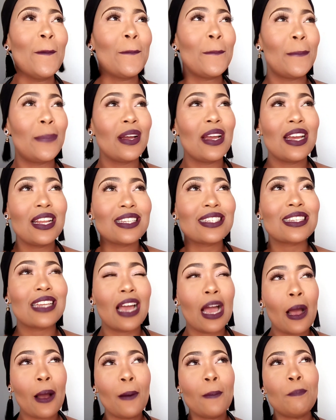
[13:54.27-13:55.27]
But
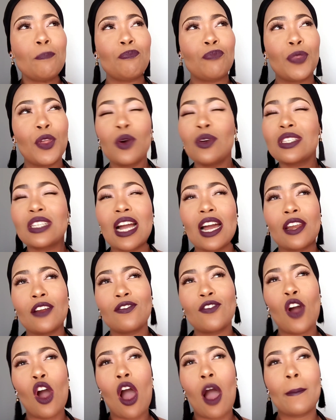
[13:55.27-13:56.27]
um, those kind
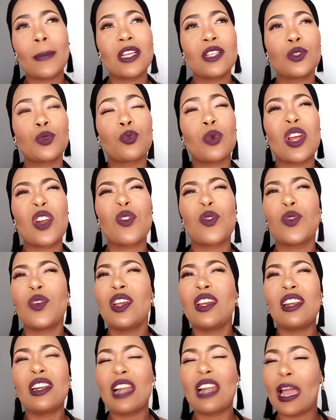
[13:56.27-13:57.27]
of comments were
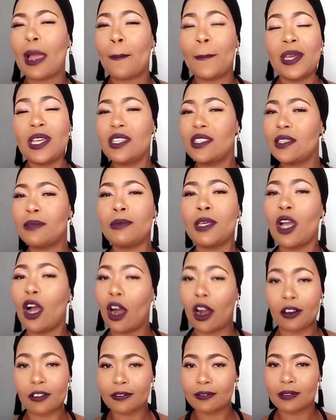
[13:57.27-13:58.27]
really, like, pissing me
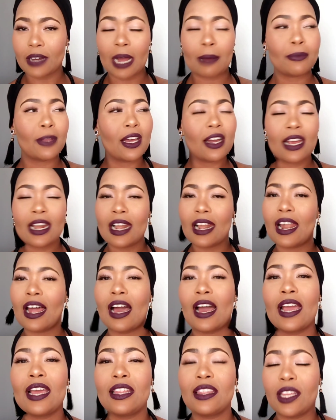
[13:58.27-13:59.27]
off. I'm not gonna
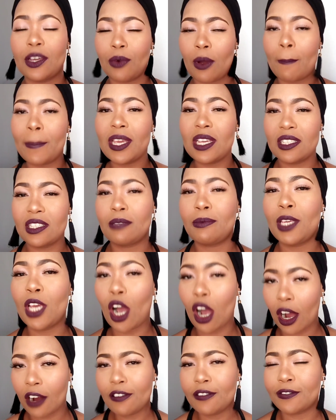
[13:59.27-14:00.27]
lie. They were pissing me
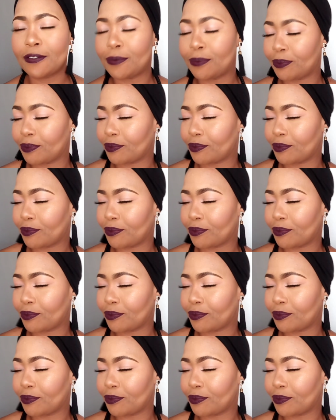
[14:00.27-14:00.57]
off.